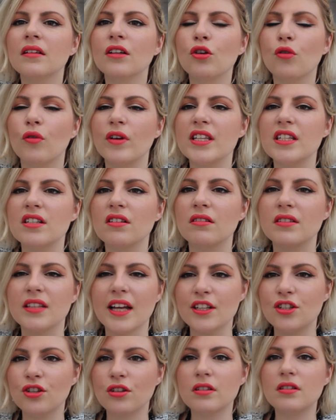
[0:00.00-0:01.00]
crystals.
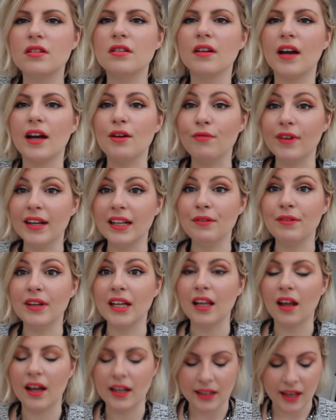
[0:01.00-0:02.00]
I really,
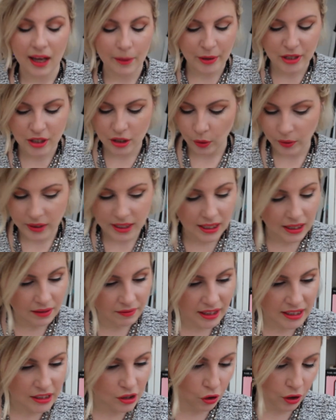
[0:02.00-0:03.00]
really like that. I'm actually going to
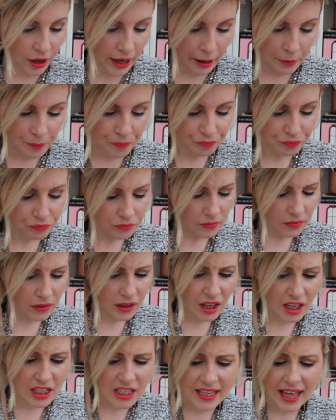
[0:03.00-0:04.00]
leave this on now.
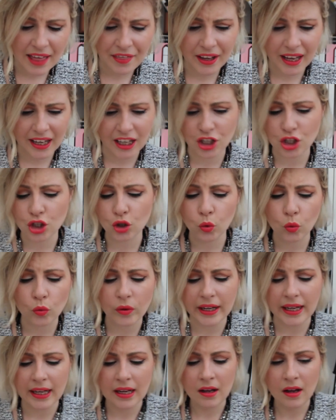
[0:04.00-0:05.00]
So they're the kind of
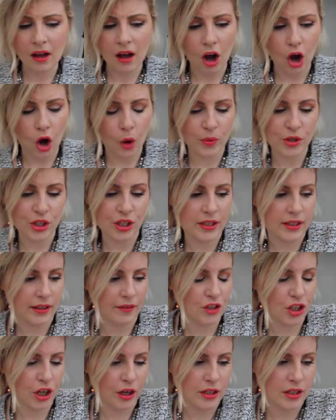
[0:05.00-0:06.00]
jewellery options
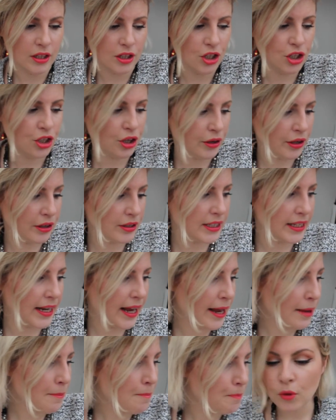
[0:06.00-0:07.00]
I've chosen to show you
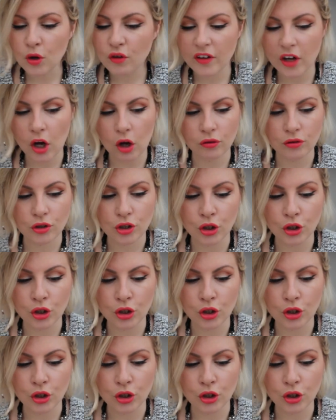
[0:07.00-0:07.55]
today. Moving on